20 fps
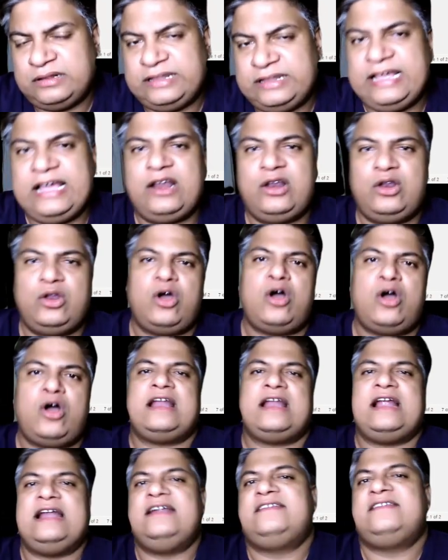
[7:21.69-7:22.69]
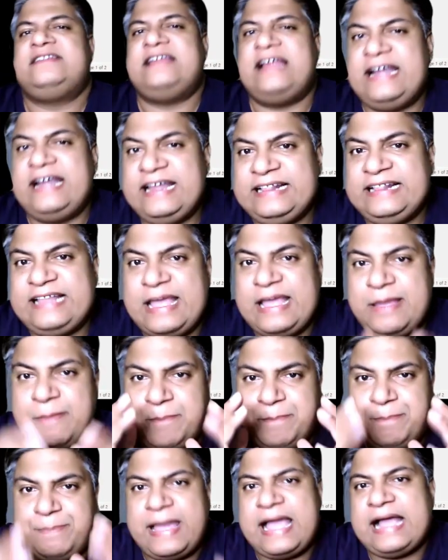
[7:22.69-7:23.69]
They are not understanding the
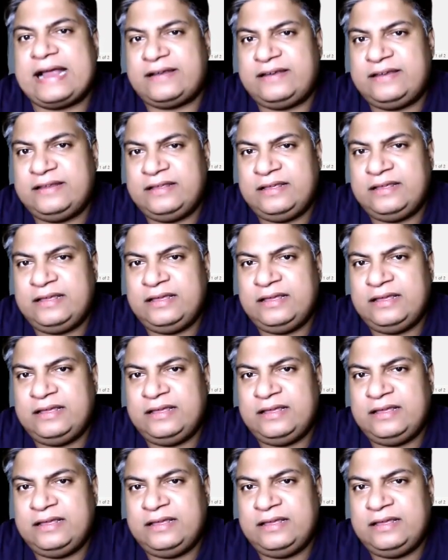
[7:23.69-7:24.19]
impact,